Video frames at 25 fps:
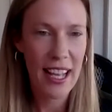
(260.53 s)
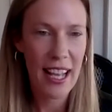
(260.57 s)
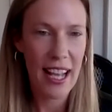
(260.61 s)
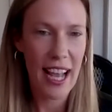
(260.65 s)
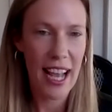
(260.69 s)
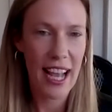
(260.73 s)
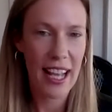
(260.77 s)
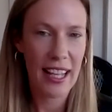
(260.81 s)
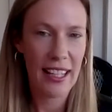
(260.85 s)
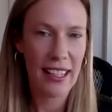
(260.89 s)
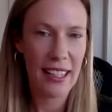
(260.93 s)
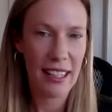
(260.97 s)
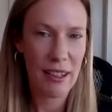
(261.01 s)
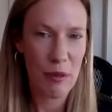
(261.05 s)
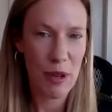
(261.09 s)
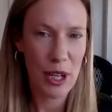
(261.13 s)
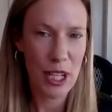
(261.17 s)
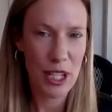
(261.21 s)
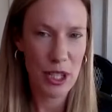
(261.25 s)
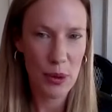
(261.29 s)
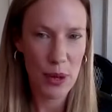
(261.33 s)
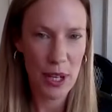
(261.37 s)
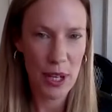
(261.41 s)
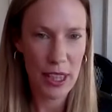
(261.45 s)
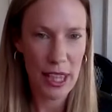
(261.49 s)
And we're
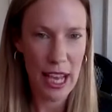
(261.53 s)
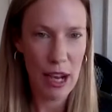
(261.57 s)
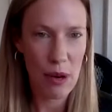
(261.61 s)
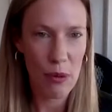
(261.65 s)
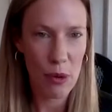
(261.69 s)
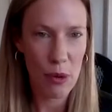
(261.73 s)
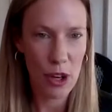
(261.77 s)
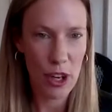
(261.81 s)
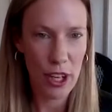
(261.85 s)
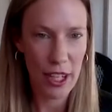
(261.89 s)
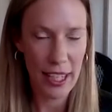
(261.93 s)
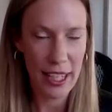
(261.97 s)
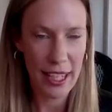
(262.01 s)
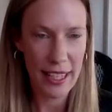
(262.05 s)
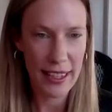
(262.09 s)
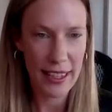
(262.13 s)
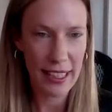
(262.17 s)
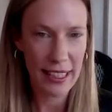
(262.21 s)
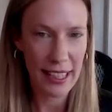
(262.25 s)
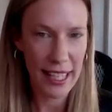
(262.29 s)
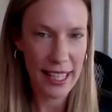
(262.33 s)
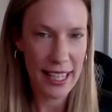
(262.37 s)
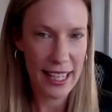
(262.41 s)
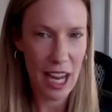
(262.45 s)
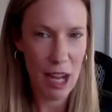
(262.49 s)
doing that work in the
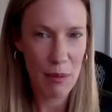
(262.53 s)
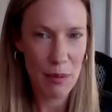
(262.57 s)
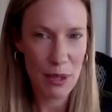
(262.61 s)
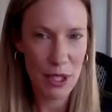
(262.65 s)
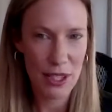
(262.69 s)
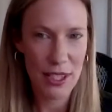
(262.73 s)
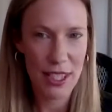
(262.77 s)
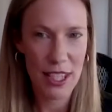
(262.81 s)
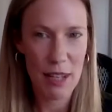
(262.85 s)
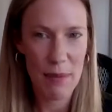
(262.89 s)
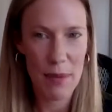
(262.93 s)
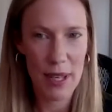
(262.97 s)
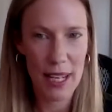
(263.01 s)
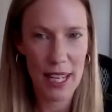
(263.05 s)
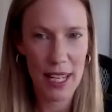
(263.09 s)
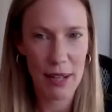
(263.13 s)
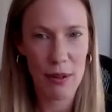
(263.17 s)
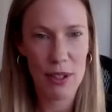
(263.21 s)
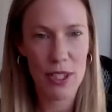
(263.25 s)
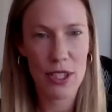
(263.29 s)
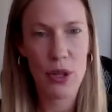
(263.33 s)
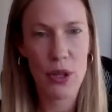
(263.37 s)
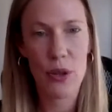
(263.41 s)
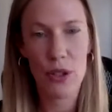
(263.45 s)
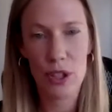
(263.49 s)
lead up to submitting
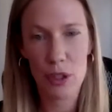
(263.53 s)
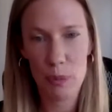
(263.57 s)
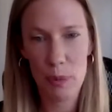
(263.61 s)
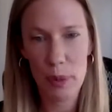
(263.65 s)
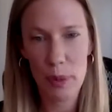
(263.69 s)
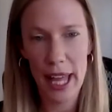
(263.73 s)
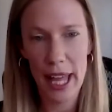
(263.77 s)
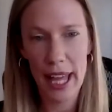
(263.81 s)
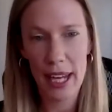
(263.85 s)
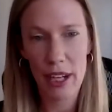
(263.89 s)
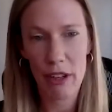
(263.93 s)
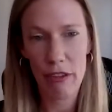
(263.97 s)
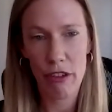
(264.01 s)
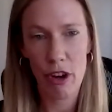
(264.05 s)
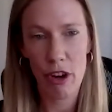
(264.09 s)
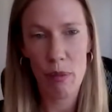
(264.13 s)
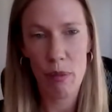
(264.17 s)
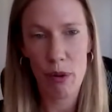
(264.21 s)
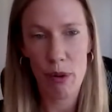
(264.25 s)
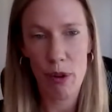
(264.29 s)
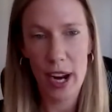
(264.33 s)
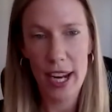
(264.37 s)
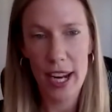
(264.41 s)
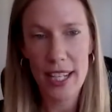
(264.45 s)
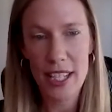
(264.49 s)
what's called a plan of
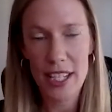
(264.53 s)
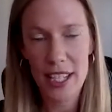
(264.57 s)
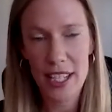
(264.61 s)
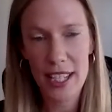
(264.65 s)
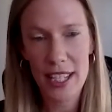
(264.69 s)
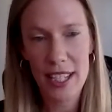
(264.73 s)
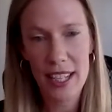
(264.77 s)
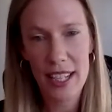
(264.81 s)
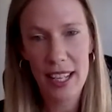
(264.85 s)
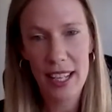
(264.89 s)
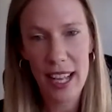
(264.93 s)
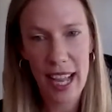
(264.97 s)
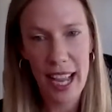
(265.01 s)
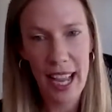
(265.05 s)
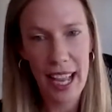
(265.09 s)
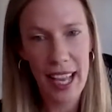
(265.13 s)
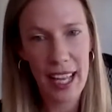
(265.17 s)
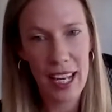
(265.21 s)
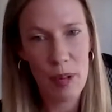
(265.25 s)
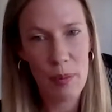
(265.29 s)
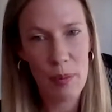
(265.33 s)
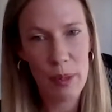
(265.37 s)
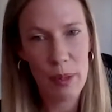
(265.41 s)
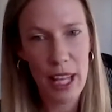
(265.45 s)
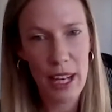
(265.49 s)
operation. And
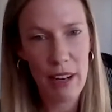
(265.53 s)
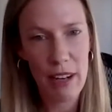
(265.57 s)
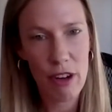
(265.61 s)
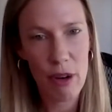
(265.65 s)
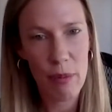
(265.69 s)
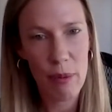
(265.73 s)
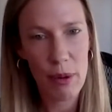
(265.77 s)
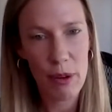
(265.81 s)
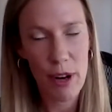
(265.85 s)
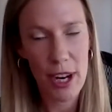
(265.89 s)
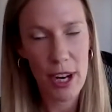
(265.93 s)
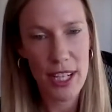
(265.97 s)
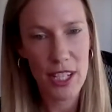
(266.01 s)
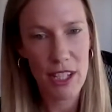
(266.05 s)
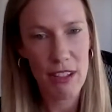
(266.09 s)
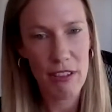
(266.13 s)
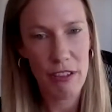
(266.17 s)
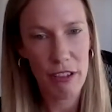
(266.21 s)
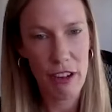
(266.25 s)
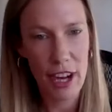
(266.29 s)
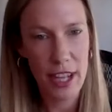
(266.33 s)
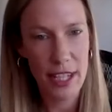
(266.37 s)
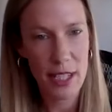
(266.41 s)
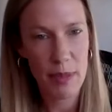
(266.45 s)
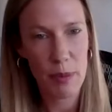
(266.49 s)
a plan of operation
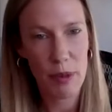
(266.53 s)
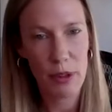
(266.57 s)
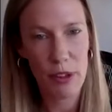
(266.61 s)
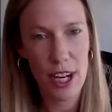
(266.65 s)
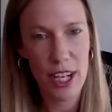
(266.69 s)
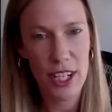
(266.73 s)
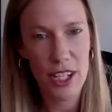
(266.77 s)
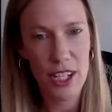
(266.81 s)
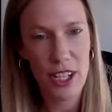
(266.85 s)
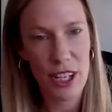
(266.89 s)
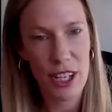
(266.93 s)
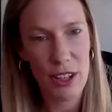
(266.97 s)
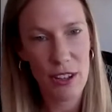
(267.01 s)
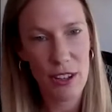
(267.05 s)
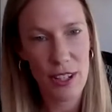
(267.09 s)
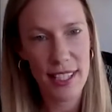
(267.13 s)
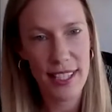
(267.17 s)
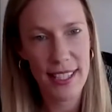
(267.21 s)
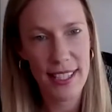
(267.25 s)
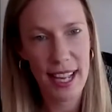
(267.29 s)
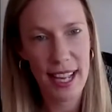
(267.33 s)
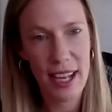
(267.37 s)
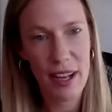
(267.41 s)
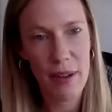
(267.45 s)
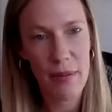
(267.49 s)
for exploration at
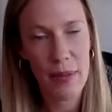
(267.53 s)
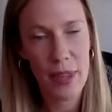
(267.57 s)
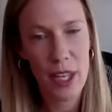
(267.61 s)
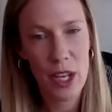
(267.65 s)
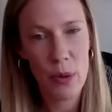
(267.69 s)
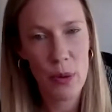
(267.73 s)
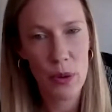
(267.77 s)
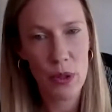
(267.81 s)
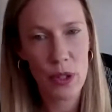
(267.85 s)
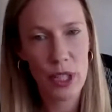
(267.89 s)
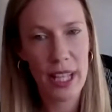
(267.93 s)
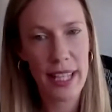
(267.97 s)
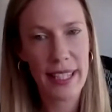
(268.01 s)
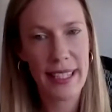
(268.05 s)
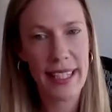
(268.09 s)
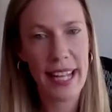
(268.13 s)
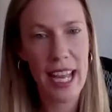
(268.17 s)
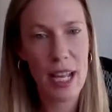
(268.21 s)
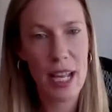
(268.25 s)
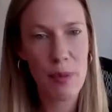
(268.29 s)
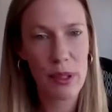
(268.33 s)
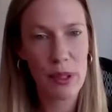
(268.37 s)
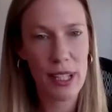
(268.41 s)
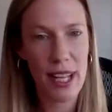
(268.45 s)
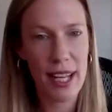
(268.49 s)
Christa will
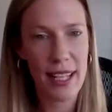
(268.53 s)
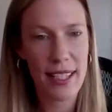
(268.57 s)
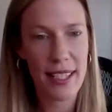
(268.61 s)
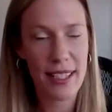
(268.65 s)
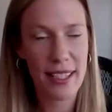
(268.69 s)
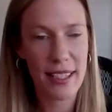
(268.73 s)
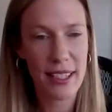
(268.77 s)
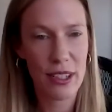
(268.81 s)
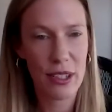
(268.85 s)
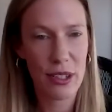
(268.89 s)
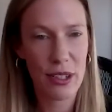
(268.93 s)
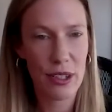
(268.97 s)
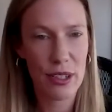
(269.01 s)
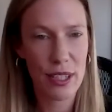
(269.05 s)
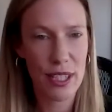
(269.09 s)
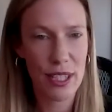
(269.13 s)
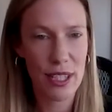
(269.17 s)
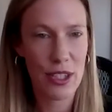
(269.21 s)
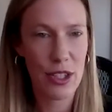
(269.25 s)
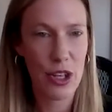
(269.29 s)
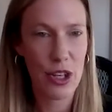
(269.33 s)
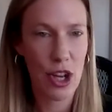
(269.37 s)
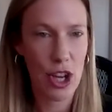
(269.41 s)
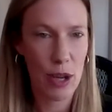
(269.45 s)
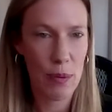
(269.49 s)
enable us to
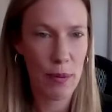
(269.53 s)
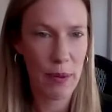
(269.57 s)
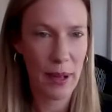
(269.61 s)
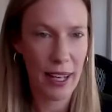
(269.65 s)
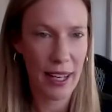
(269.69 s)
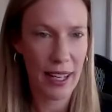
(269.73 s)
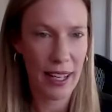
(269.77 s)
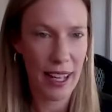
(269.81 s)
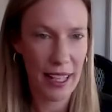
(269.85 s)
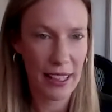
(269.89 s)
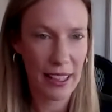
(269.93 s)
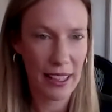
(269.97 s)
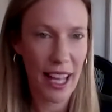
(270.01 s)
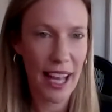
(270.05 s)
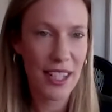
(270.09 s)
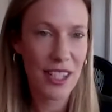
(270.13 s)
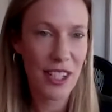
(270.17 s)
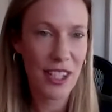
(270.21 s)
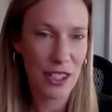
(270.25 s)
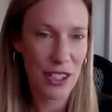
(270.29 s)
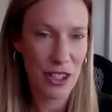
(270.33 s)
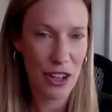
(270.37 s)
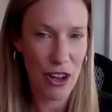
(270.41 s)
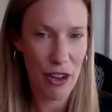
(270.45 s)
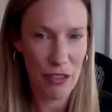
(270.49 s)
disturb a
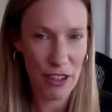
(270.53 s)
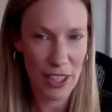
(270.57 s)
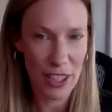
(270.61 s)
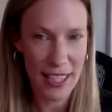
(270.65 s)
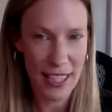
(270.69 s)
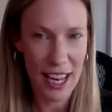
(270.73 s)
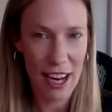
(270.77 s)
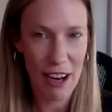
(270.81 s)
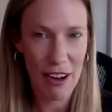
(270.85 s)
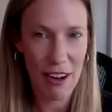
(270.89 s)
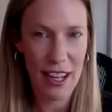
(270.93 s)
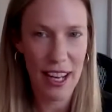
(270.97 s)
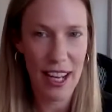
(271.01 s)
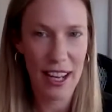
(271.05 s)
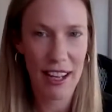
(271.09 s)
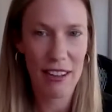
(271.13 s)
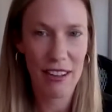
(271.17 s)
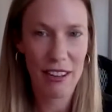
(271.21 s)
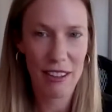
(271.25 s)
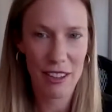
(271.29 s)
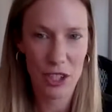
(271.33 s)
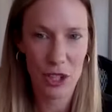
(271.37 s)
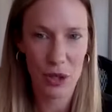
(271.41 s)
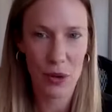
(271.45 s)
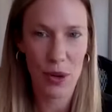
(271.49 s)
larger surface area
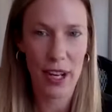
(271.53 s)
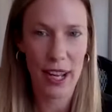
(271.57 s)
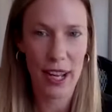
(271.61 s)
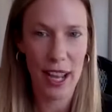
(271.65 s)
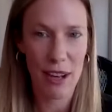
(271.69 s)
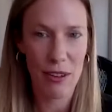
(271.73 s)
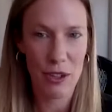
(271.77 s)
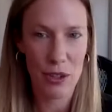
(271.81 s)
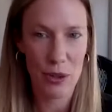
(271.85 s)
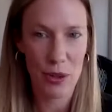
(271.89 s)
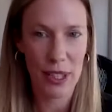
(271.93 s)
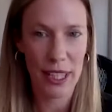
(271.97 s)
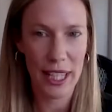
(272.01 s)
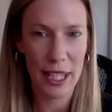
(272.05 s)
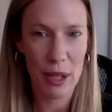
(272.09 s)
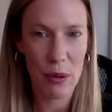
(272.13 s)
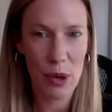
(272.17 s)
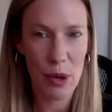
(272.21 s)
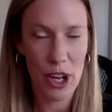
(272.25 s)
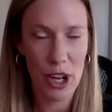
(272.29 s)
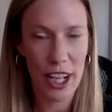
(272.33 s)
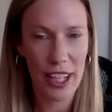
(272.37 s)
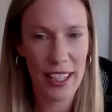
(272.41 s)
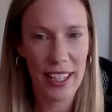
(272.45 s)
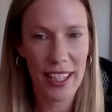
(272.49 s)
during our drilling
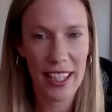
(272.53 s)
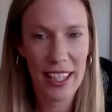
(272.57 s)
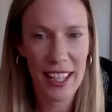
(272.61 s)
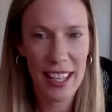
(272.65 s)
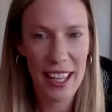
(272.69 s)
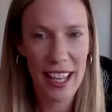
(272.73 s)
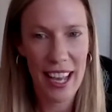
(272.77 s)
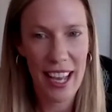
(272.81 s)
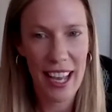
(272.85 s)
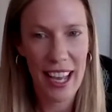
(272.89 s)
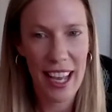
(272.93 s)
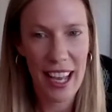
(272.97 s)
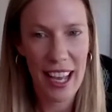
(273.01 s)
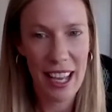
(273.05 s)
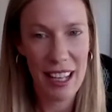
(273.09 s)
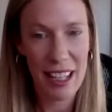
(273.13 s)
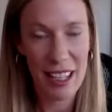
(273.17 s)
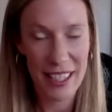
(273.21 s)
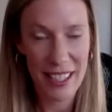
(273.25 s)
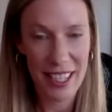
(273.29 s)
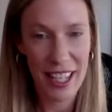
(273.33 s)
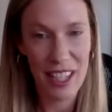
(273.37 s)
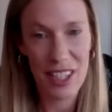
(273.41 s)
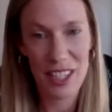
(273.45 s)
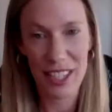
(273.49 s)
work and
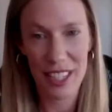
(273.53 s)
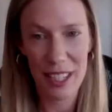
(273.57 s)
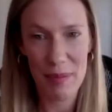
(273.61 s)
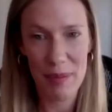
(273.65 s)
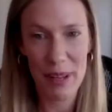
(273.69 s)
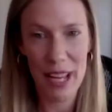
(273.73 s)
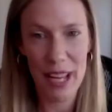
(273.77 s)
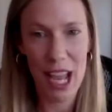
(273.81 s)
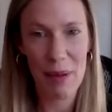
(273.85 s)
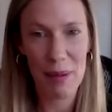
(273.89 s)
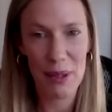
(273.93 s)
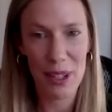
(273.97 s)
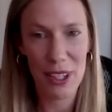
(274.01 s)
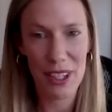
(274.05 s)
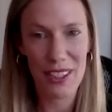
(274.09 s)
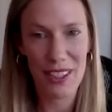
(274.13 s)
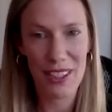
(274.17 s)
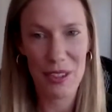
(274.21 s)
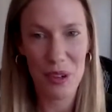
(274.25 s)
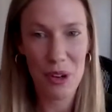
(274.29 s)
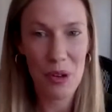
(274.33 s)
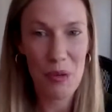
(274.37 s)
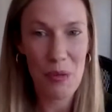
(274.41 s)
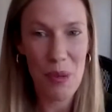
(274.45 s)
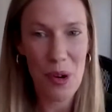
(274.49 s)
essentially be able to
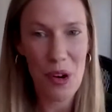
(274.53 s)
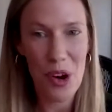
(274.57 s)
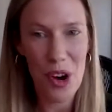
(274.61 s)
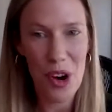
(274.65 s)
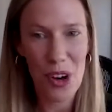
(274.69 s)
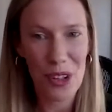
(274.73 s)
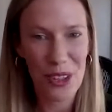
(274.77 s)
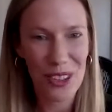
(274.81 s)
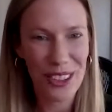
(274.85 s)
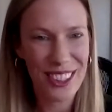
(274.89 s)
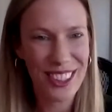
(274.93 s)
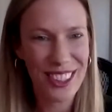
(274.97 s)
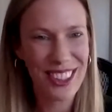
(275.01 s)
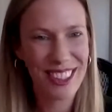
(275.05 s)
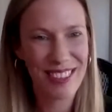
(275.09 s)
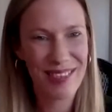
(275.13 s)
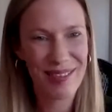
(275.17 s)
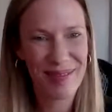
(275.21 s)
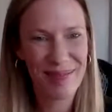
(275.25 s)
drill more holes.